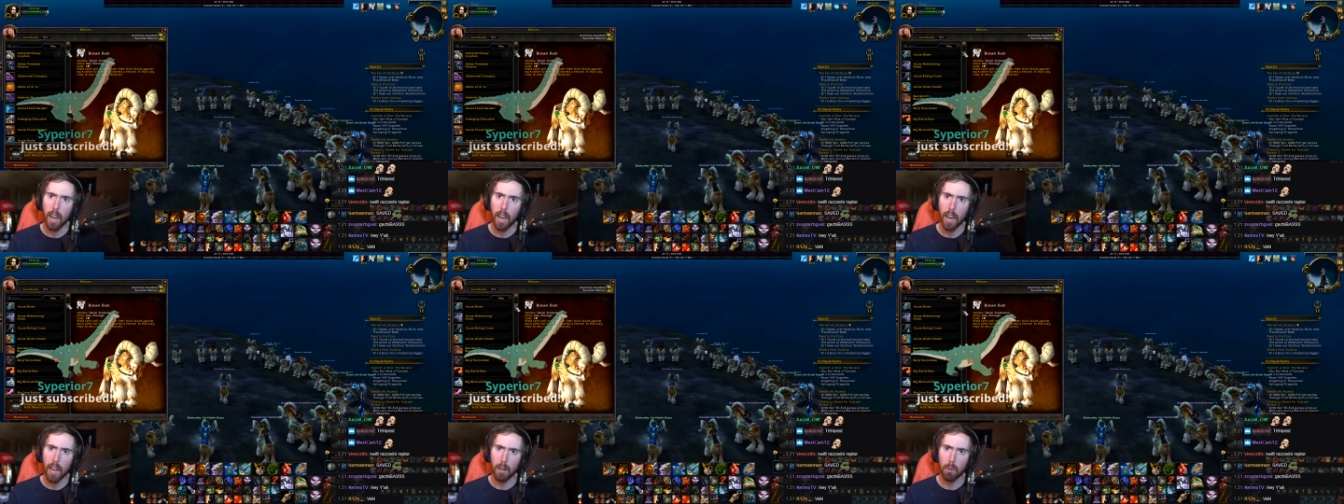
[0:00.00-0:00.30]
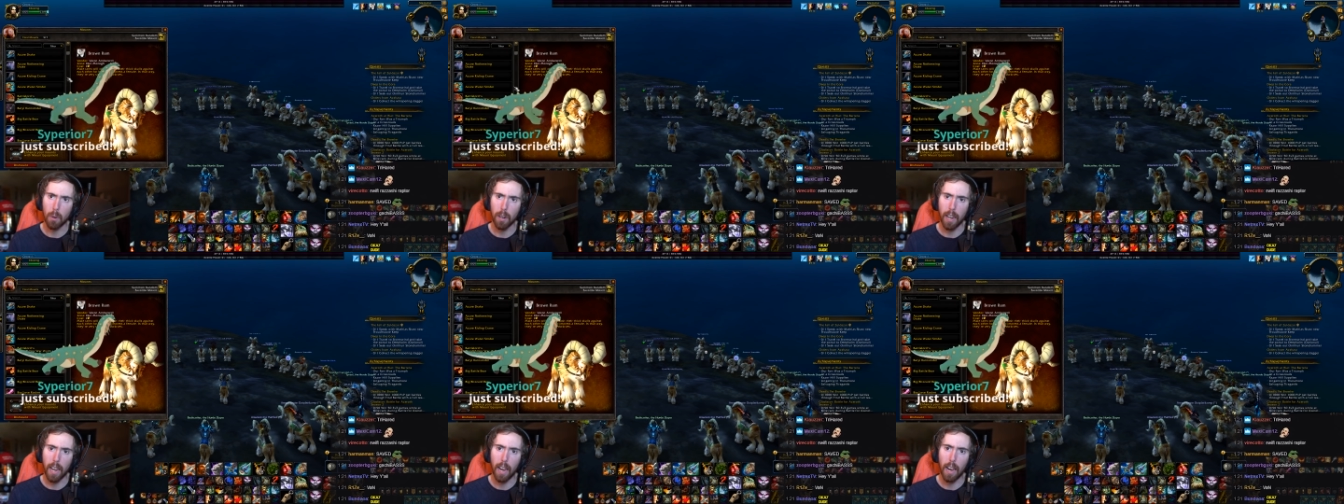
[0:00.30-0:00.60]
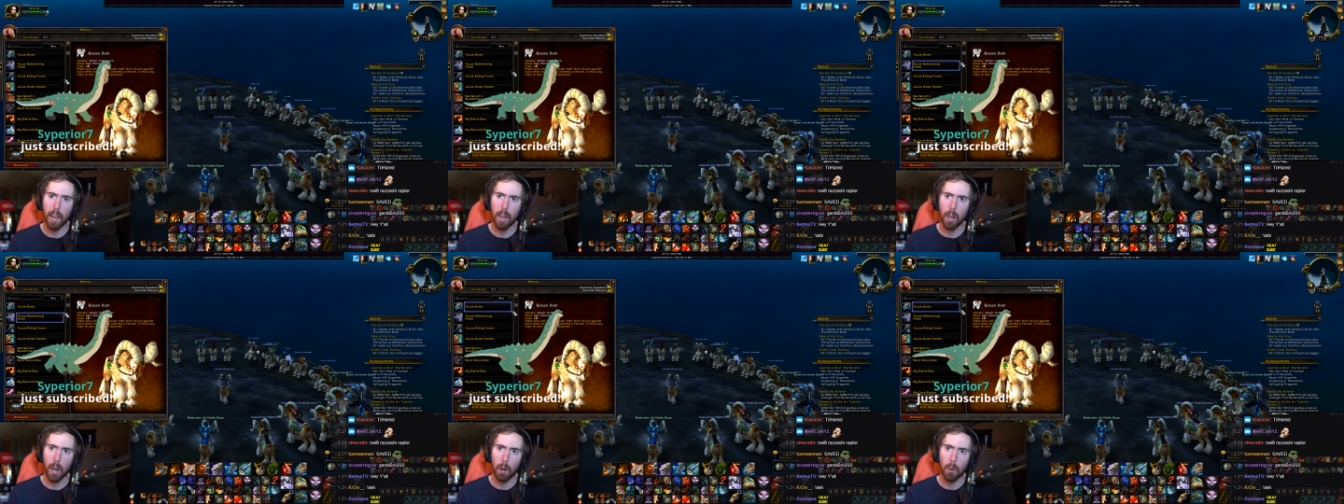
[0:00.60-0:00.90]
I don't want to.
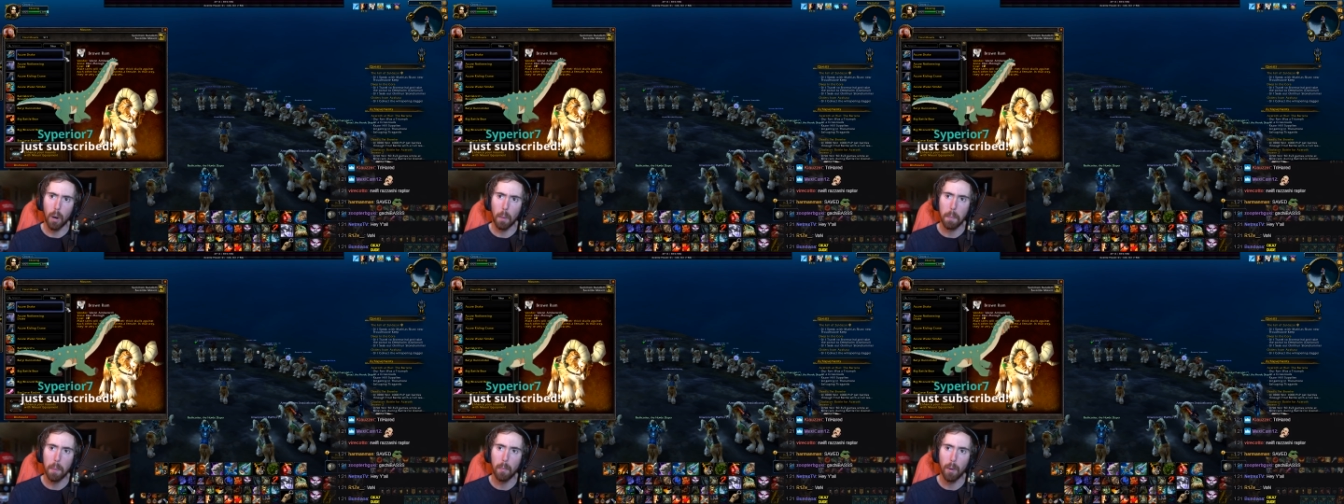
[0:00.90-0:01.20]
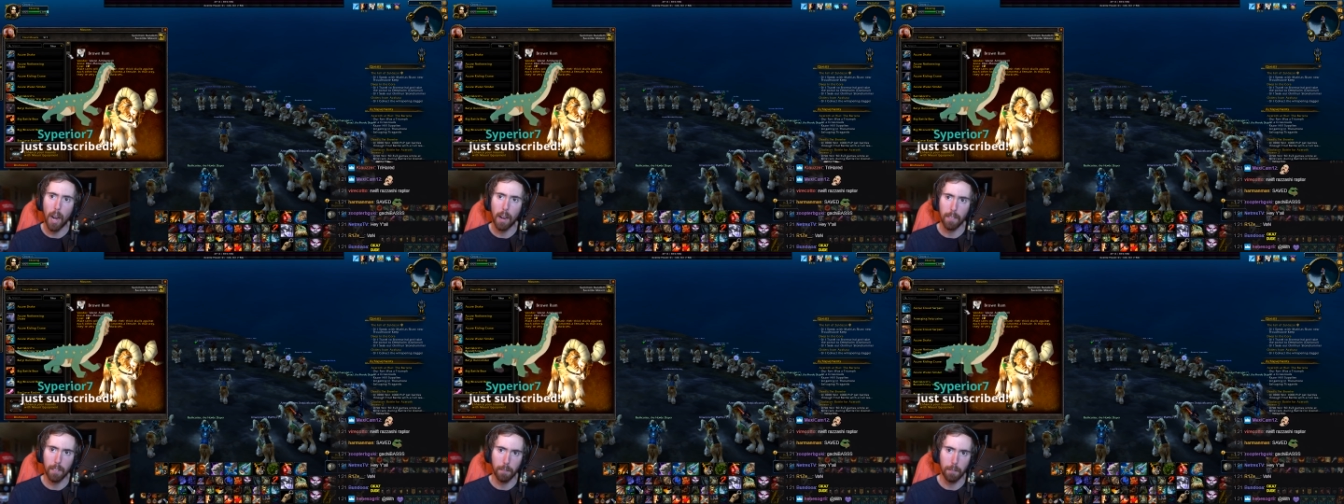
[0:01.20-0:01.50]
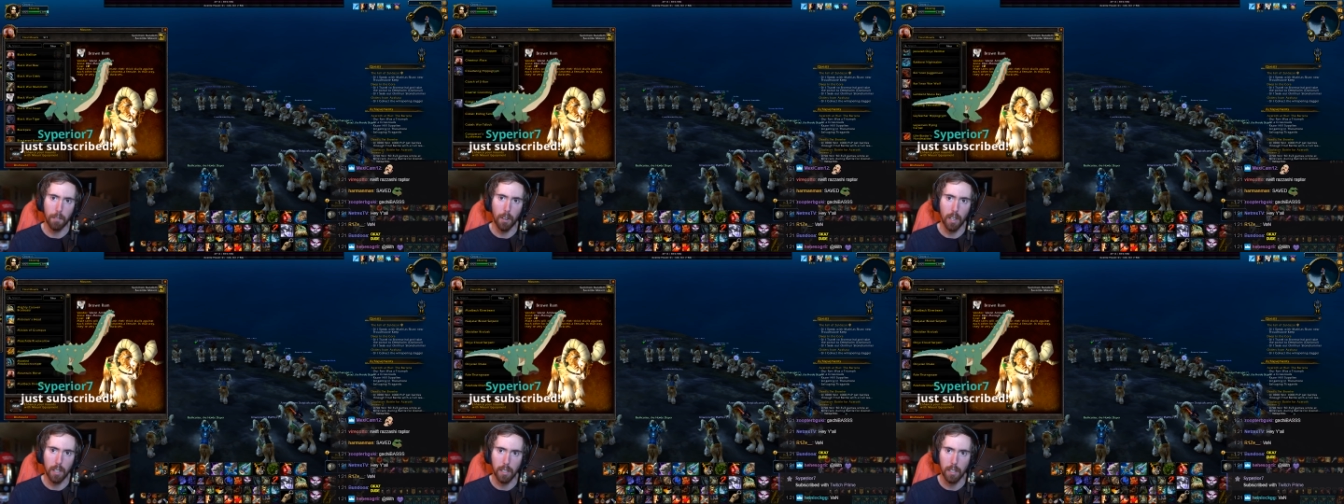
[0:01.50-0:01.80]
Ha- I, I want people having
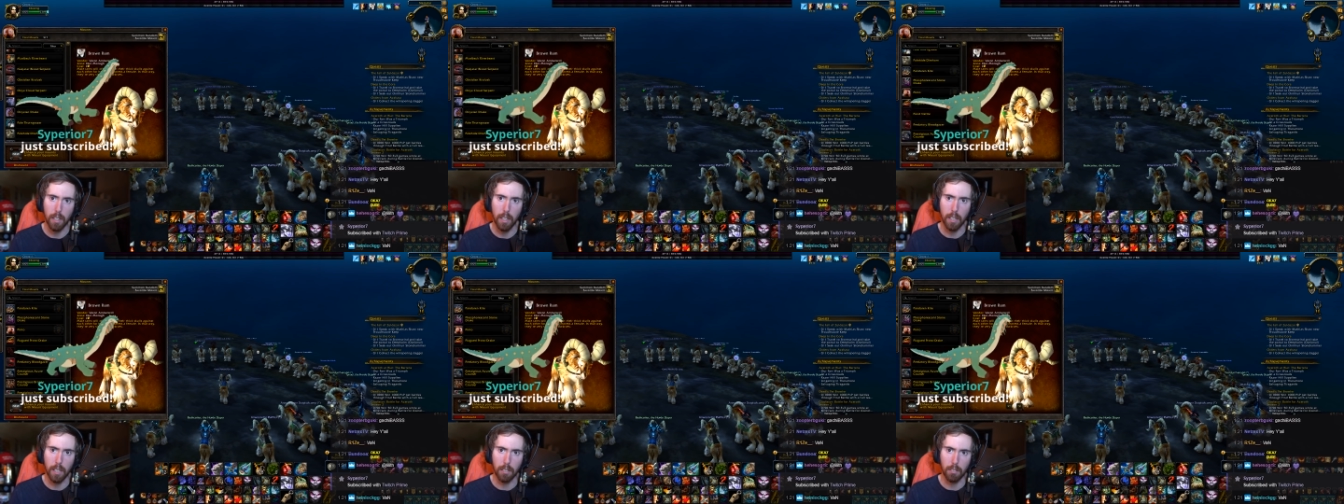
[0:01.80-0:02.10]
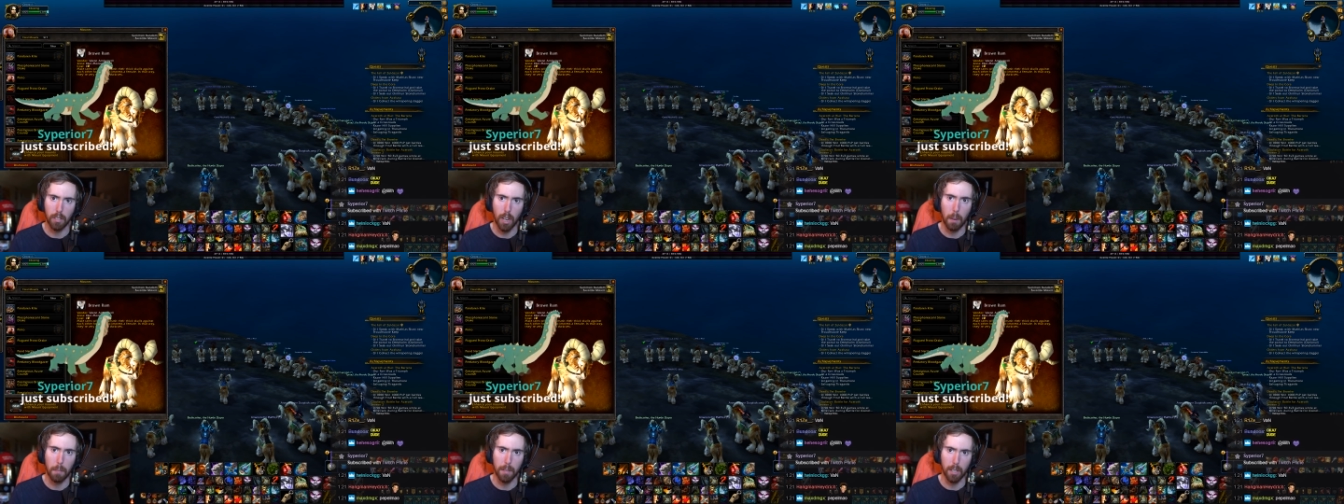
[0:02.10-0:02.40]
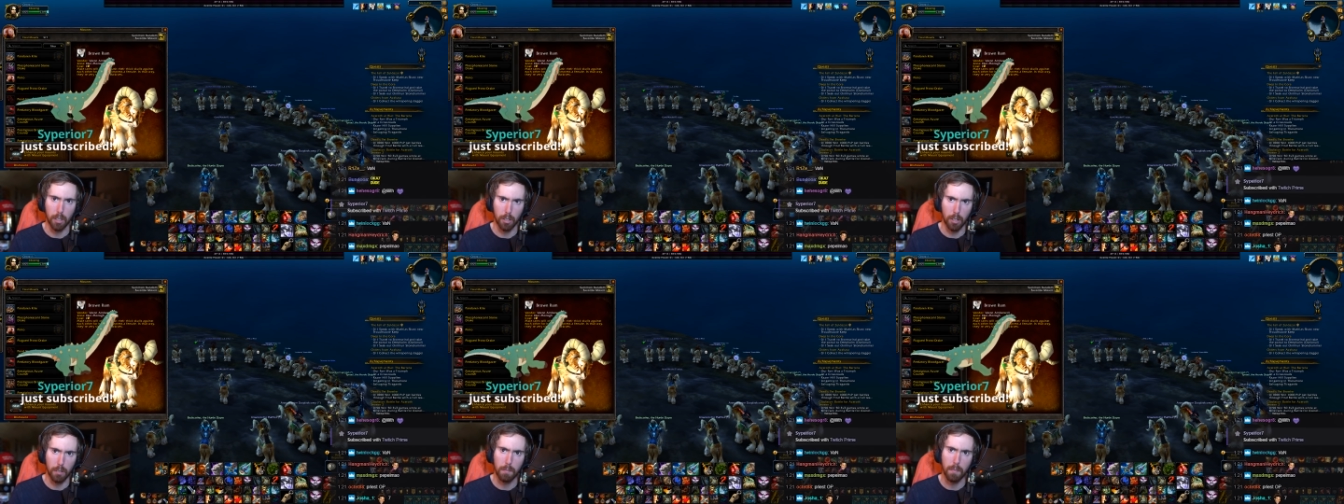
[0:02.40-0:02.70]
fun in this
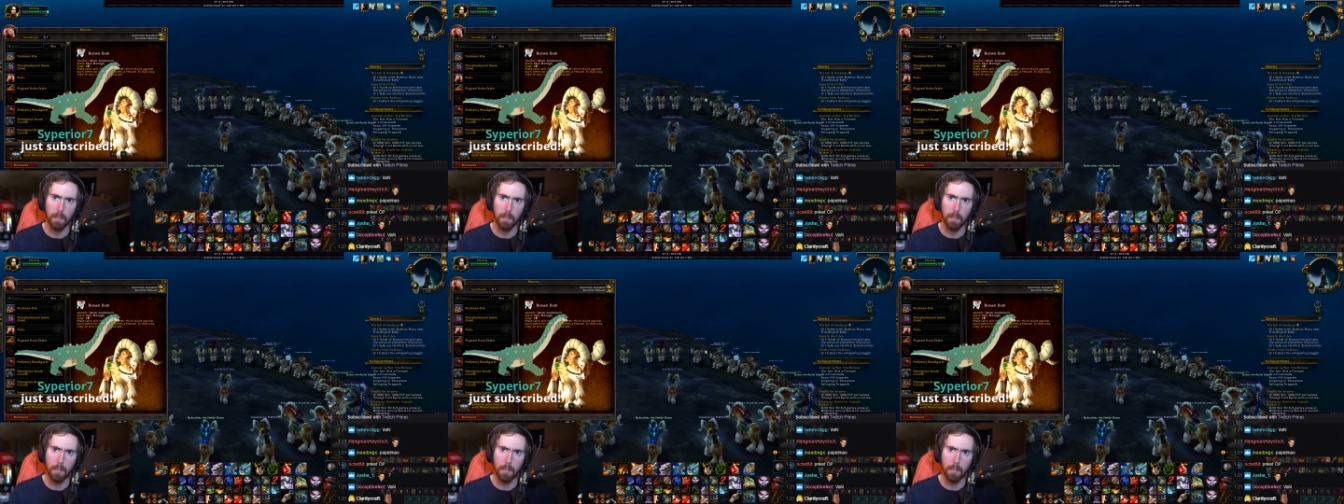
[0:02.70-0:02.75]
competition.